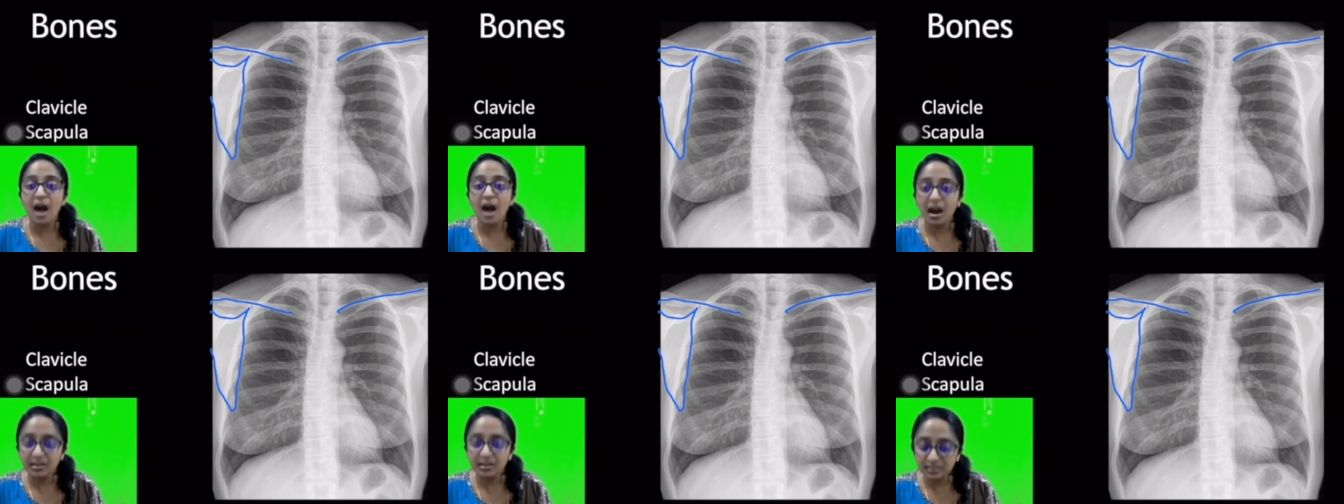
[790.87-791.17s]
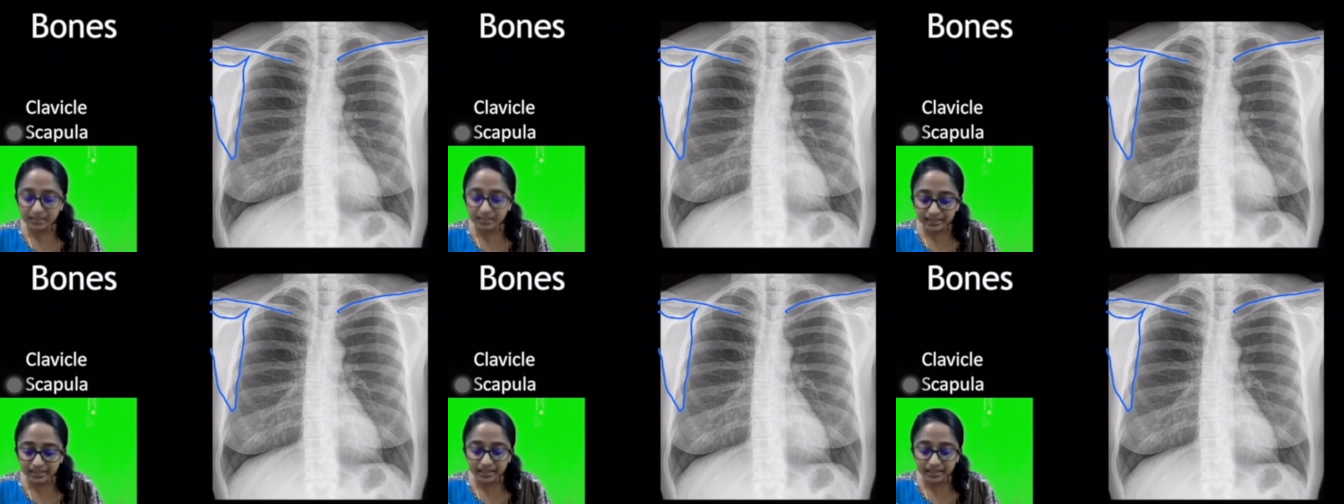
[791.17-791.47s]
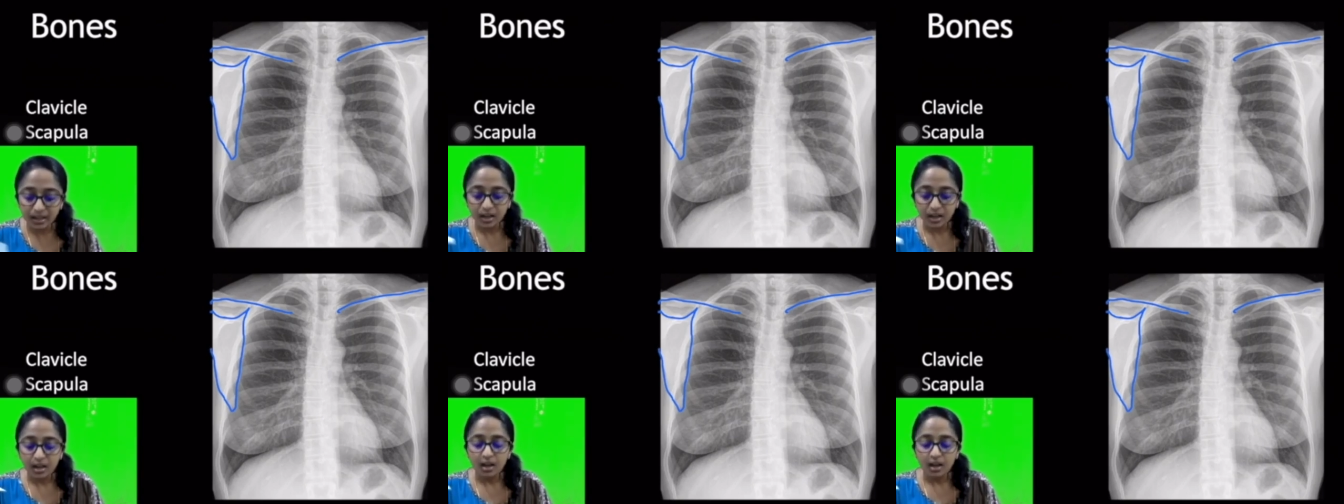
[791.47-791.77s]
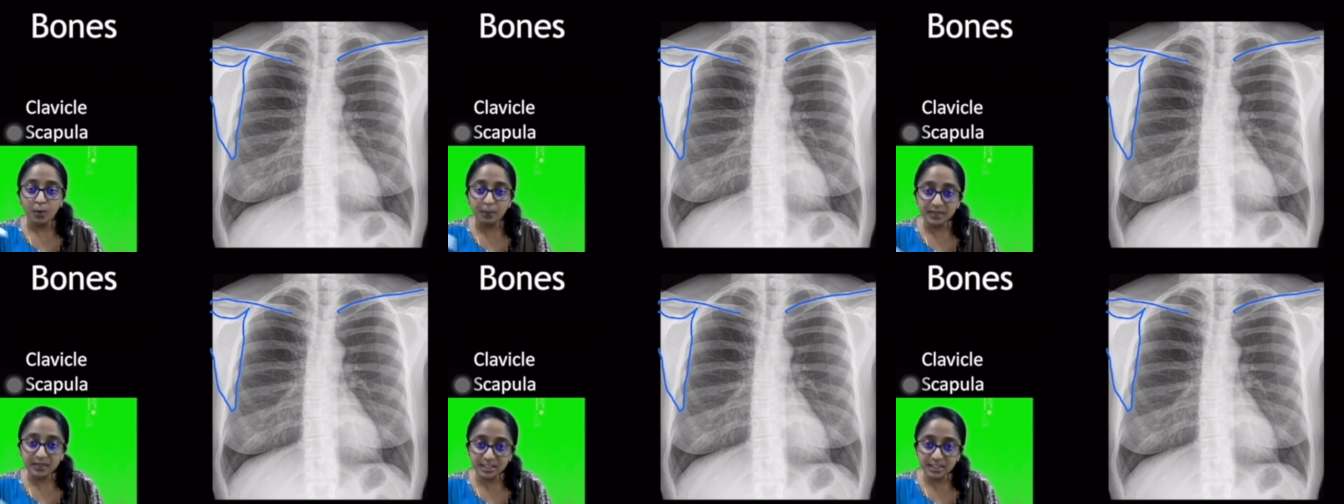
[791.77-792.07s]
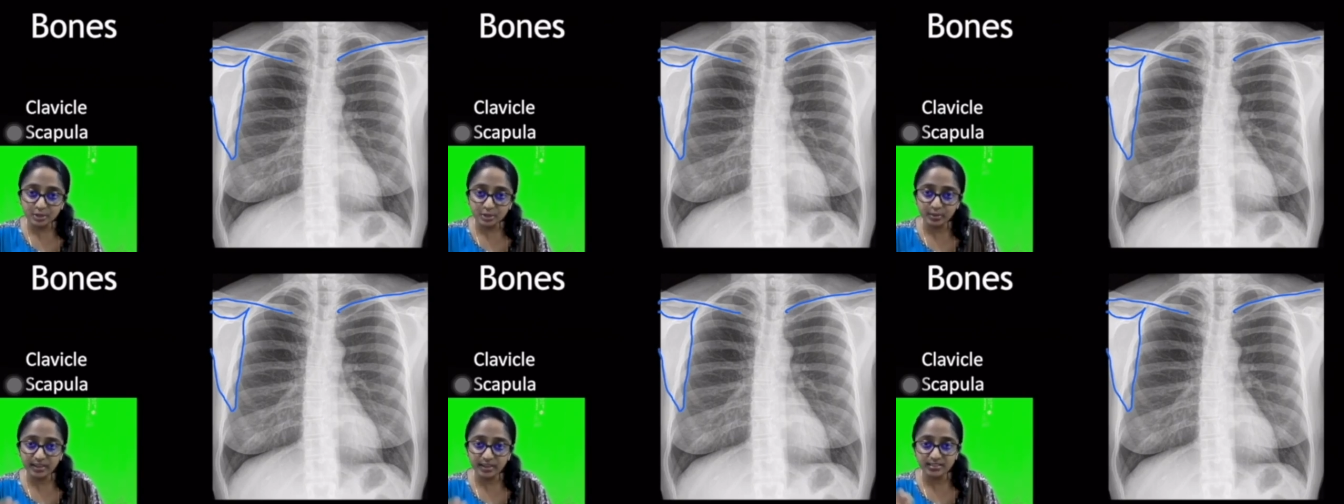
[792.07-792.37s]
partly
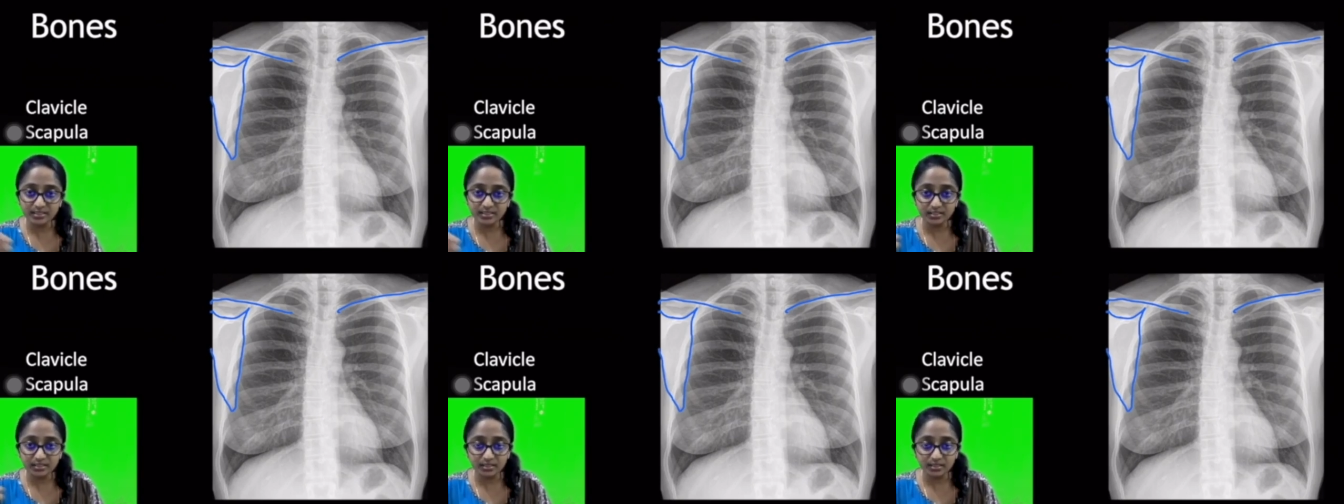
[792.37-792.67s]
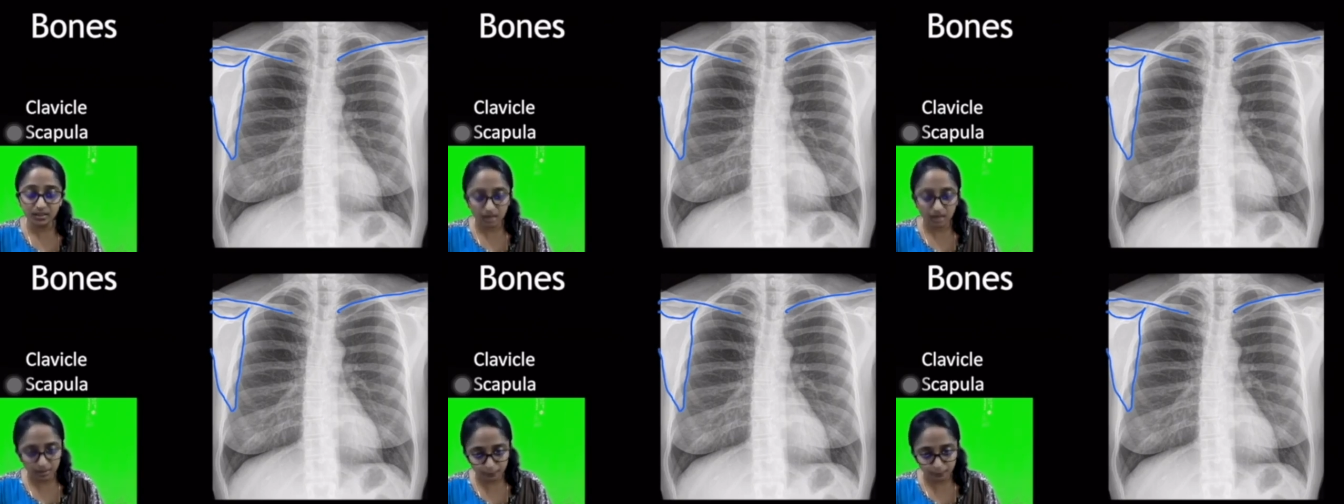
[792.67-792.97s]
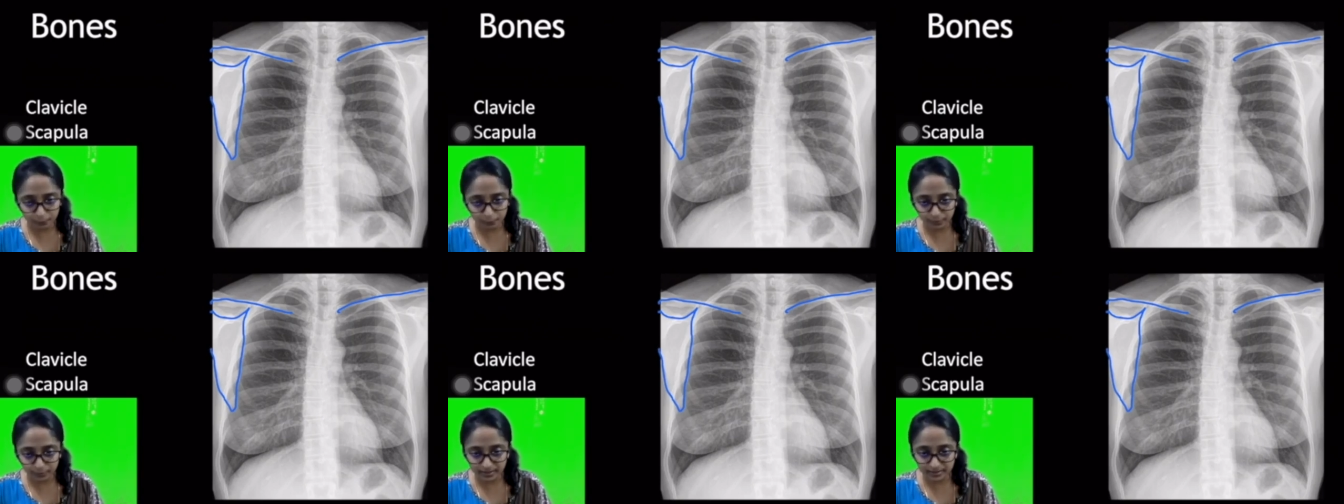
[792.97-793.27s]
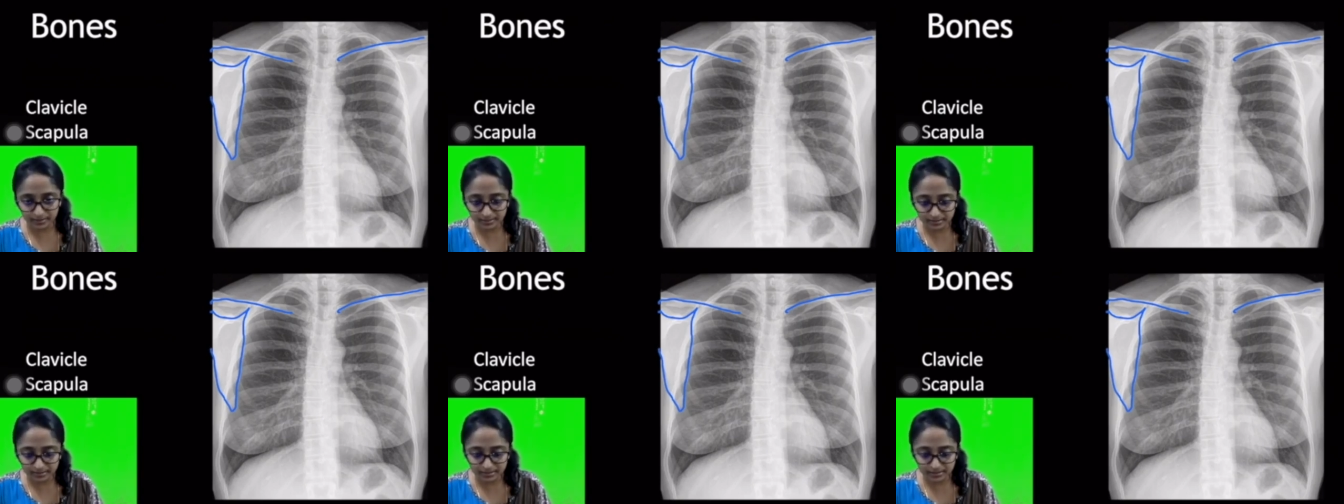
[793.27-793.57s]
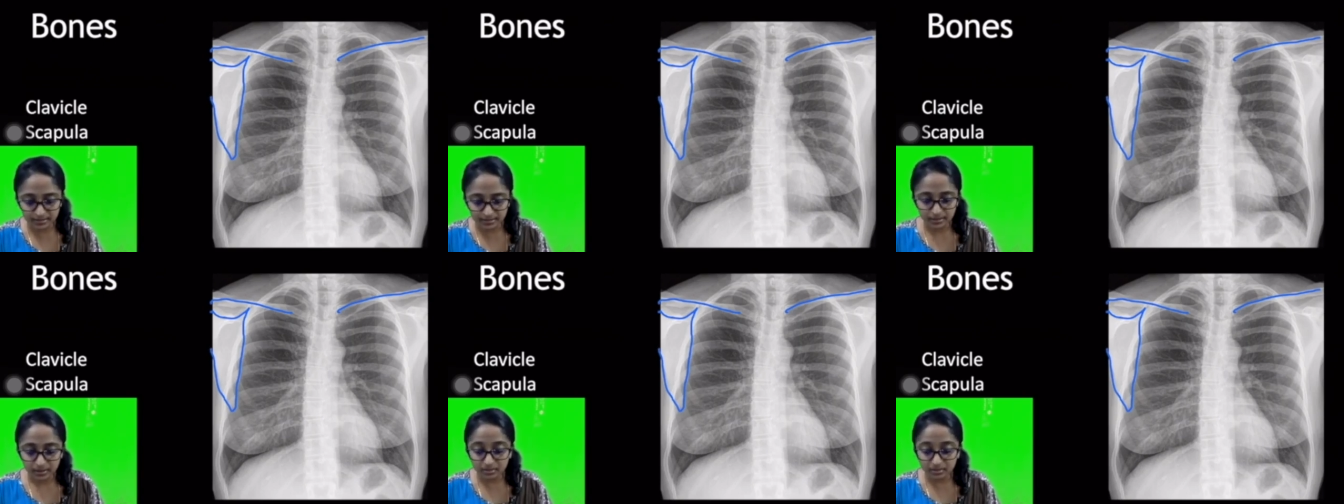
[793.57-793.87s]
obliterating the lung fields